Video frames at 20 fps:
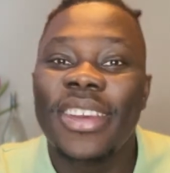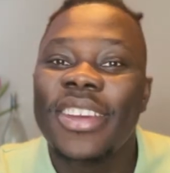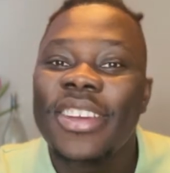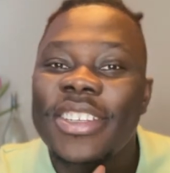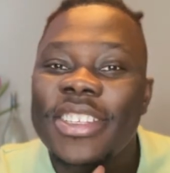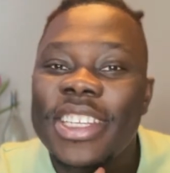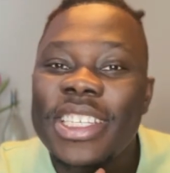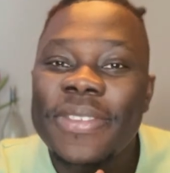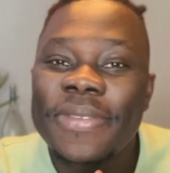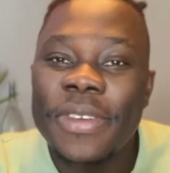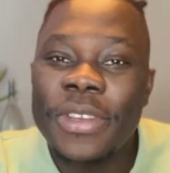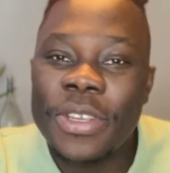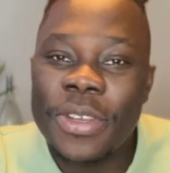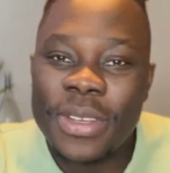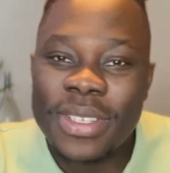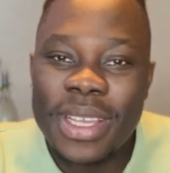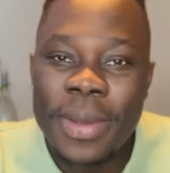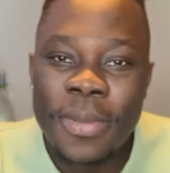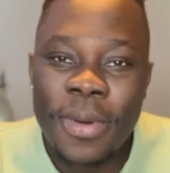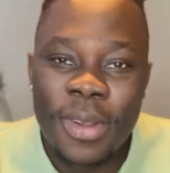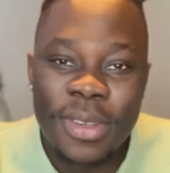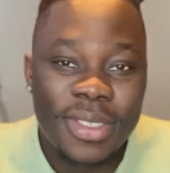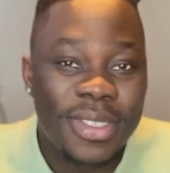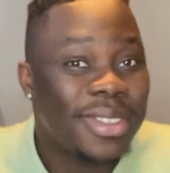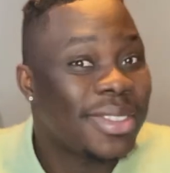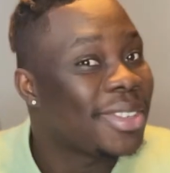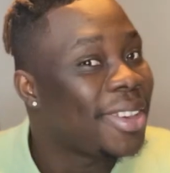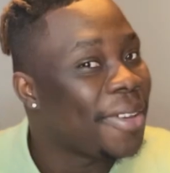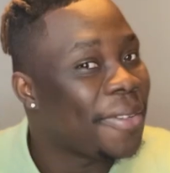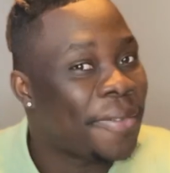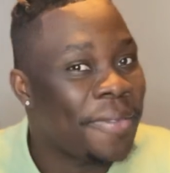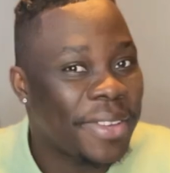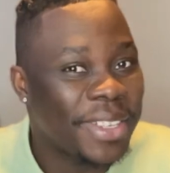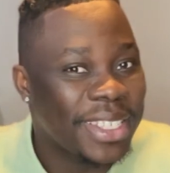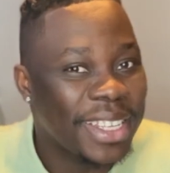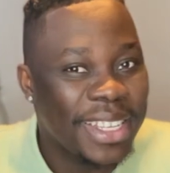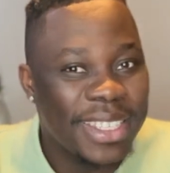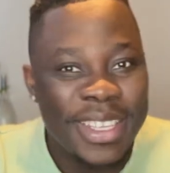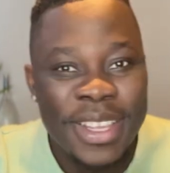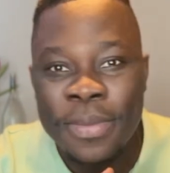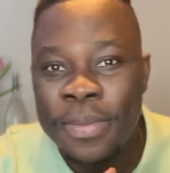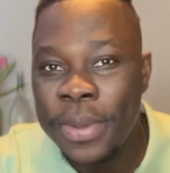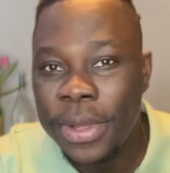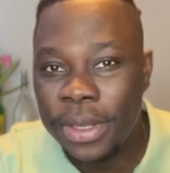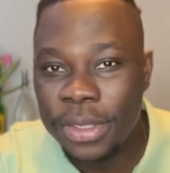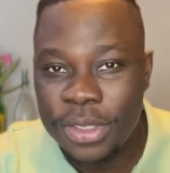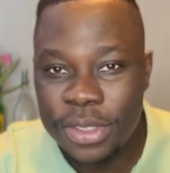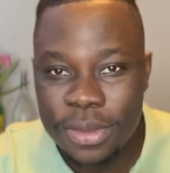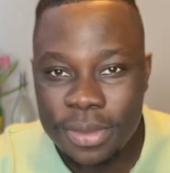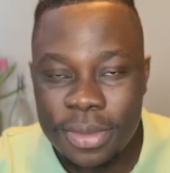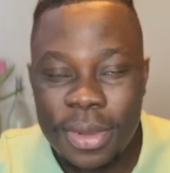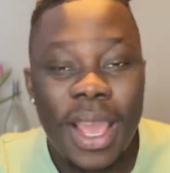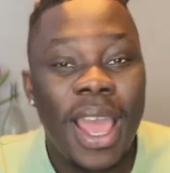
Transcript: this video is about VISAS in Belgium.